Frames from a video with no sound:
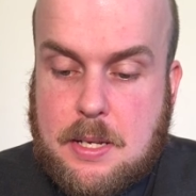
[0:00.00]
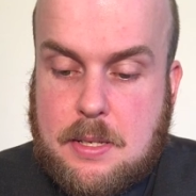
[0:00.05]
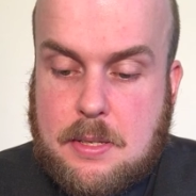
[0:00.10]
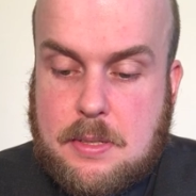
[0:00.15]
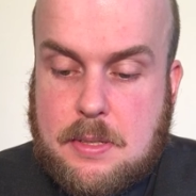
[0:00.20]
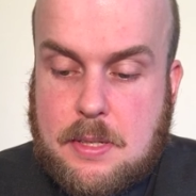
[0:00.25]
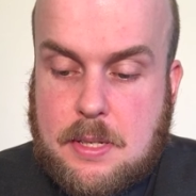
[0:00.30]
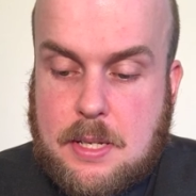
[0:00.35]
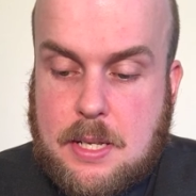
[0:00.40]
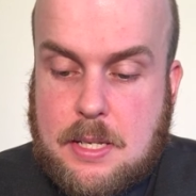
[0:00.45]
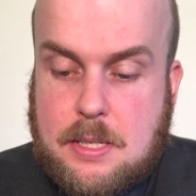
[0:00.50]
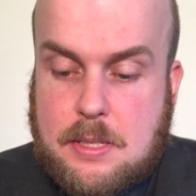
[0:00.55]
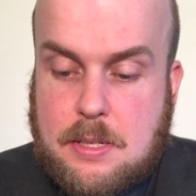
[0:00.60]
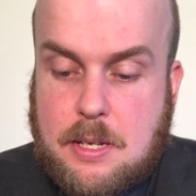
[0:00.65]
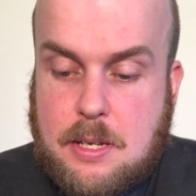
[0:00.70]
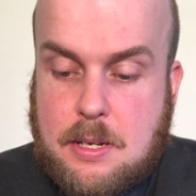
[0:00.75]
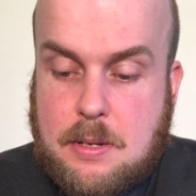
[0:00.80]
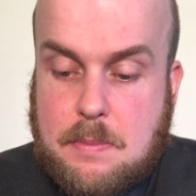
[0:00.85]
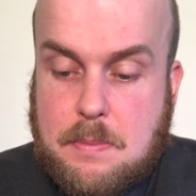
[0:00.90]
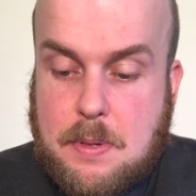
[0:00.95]
So that's
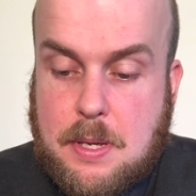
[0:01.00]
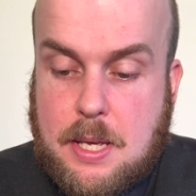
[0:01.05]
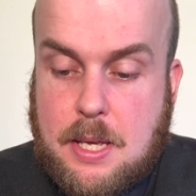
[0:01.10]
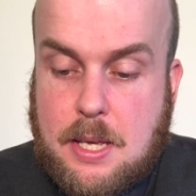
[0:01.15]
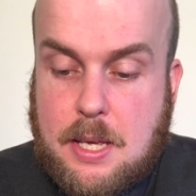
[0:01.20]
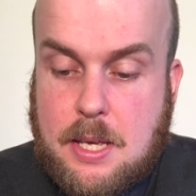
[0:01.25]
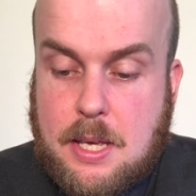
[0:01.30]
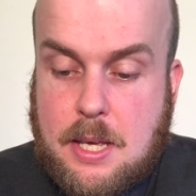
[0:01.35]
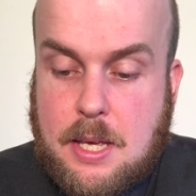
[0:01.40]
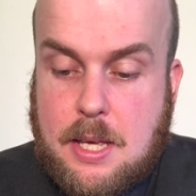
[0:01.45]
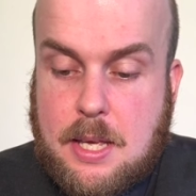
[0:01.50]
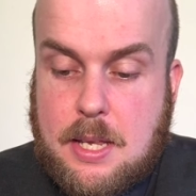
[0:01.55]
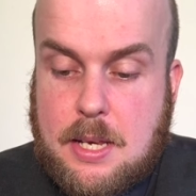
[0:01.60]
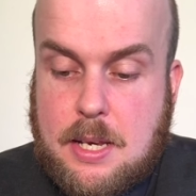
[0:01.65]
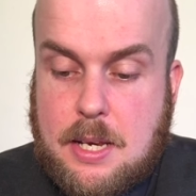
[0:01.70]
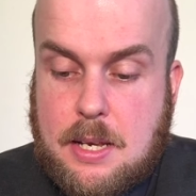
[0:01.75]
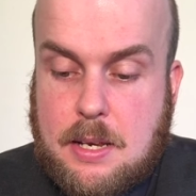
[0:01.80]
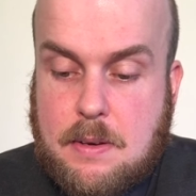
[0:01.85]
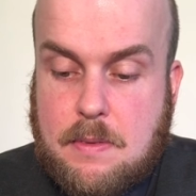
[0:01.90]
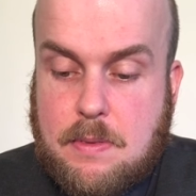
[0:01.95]
going to be negative